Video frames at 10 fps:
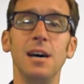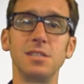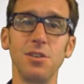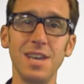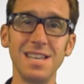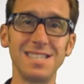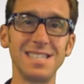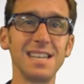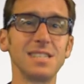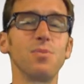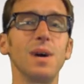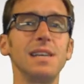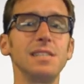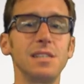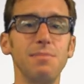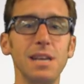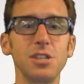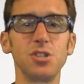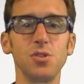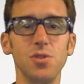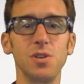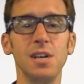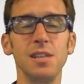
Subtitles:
So here's 6 ways to make sure